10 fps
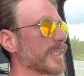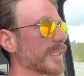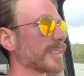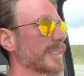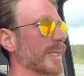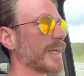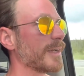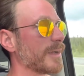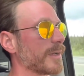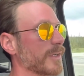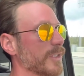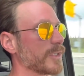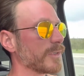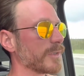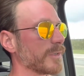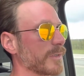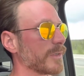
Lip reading: doesn't say you're